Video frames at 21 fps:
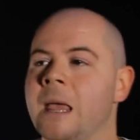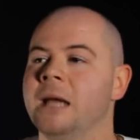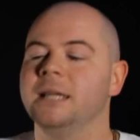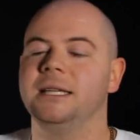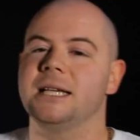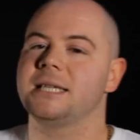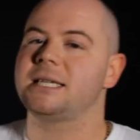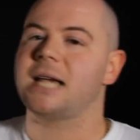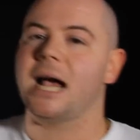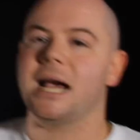
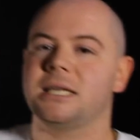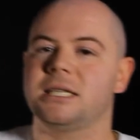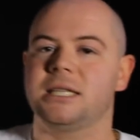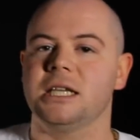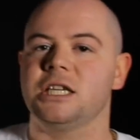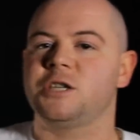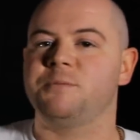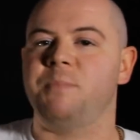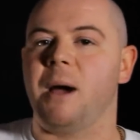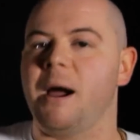
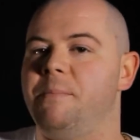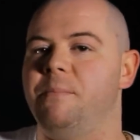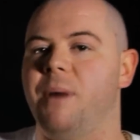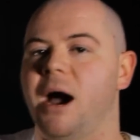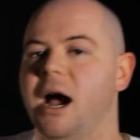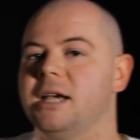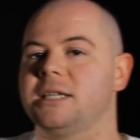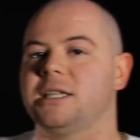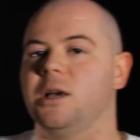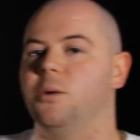Dizaster's spat
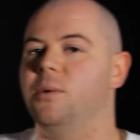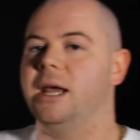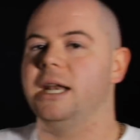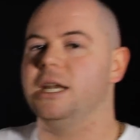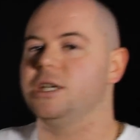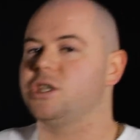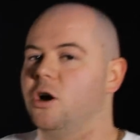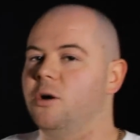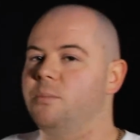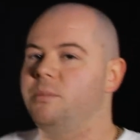bars that were in
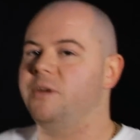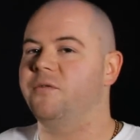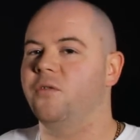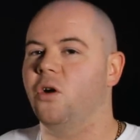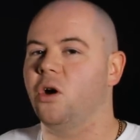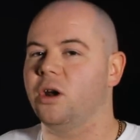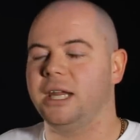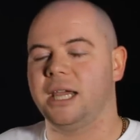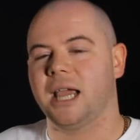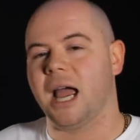his own
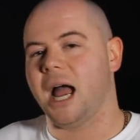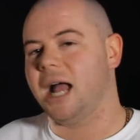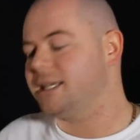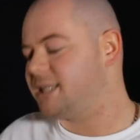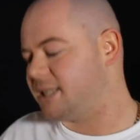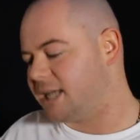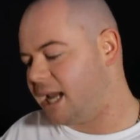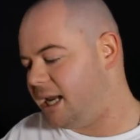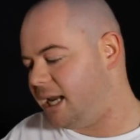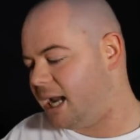before. He can't
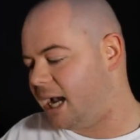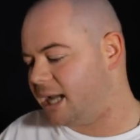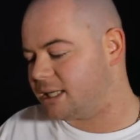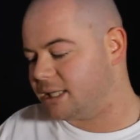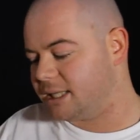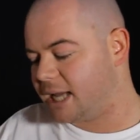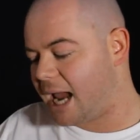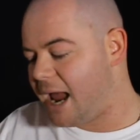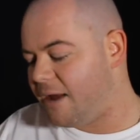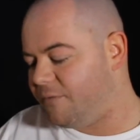say he
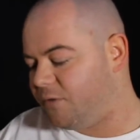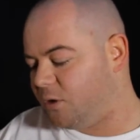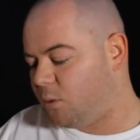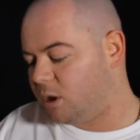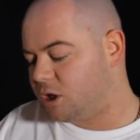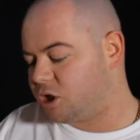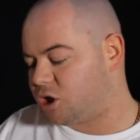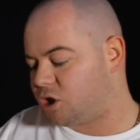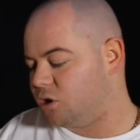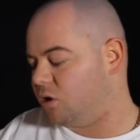hasn't.
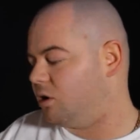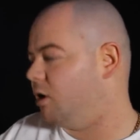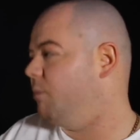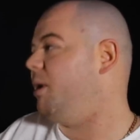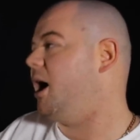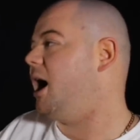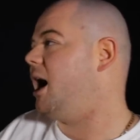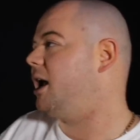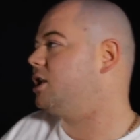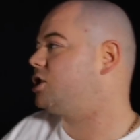Everyone's took a
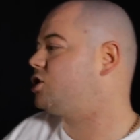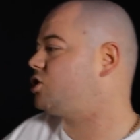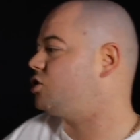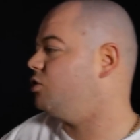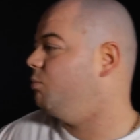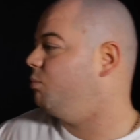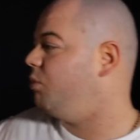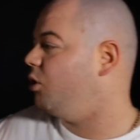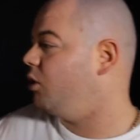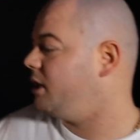bar at
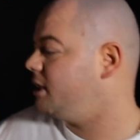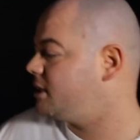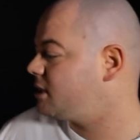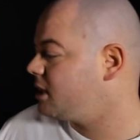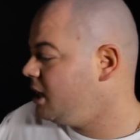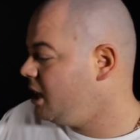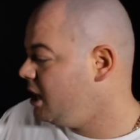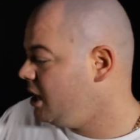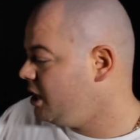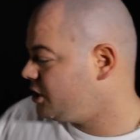some
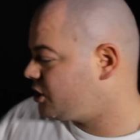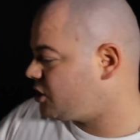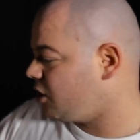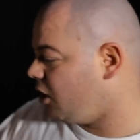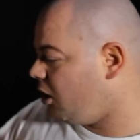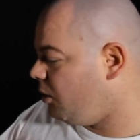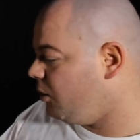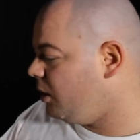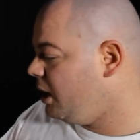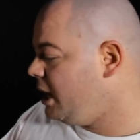point.
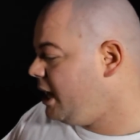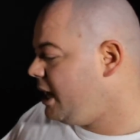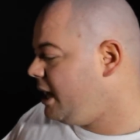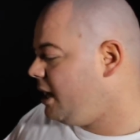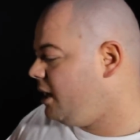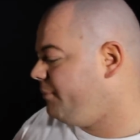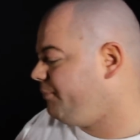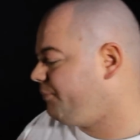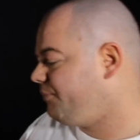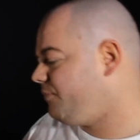So,
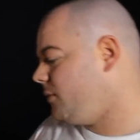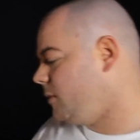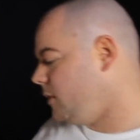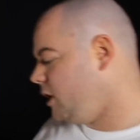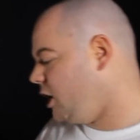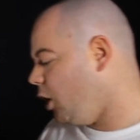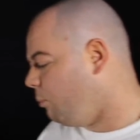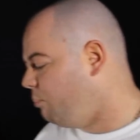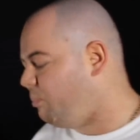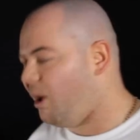
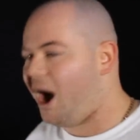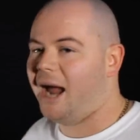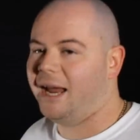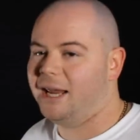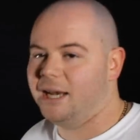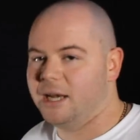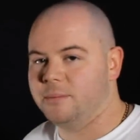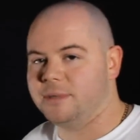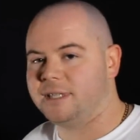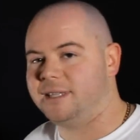you know,
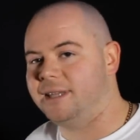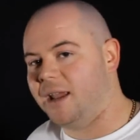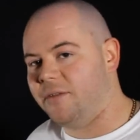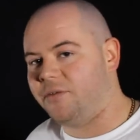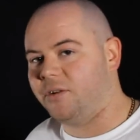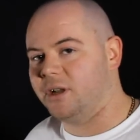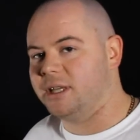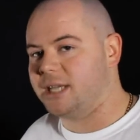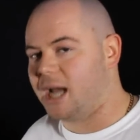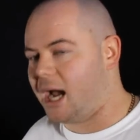buying them's
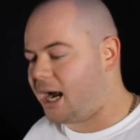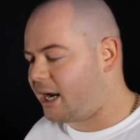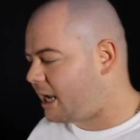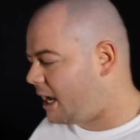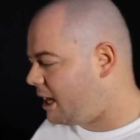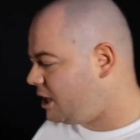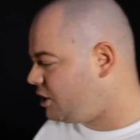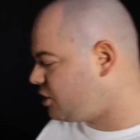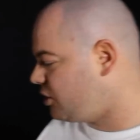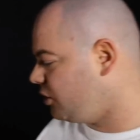different.
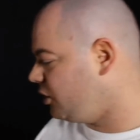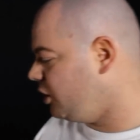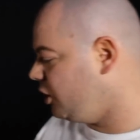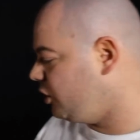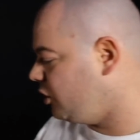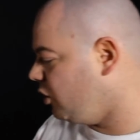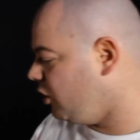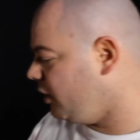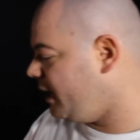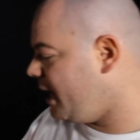Arcane shouldn't
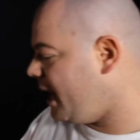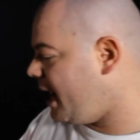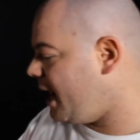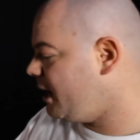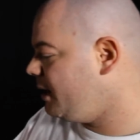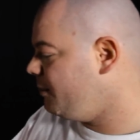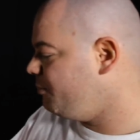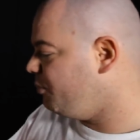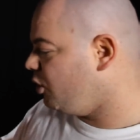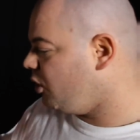have done
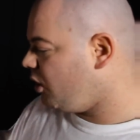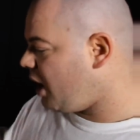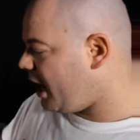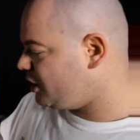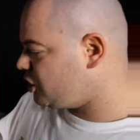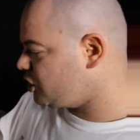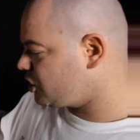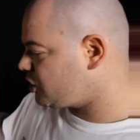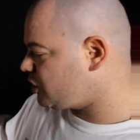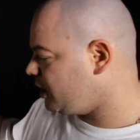that, but
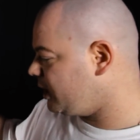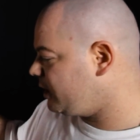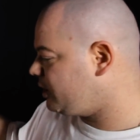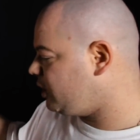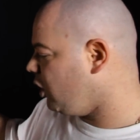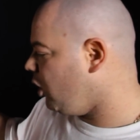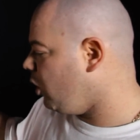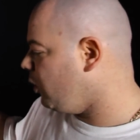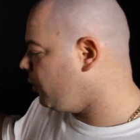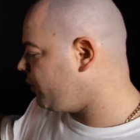I just think the whole